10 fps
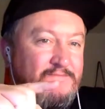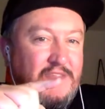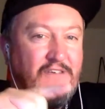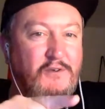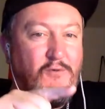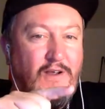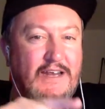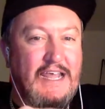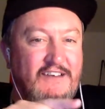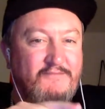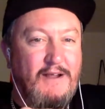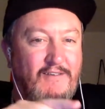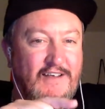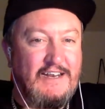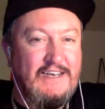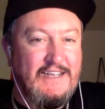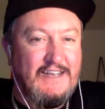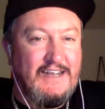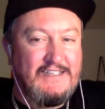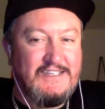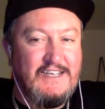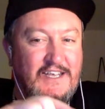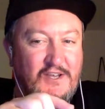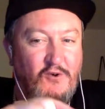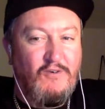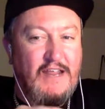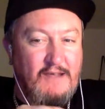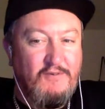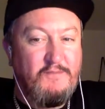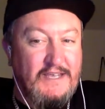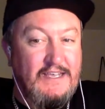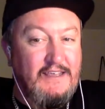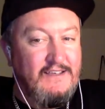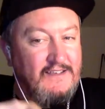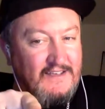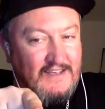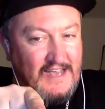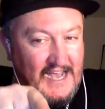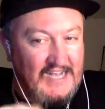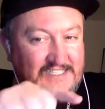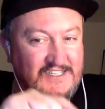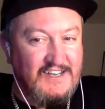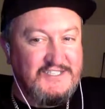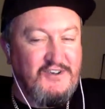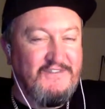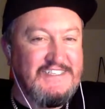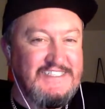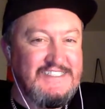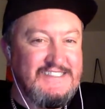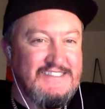If you were a Native American Indian, Anthony, your name would be Hands Like Shovels.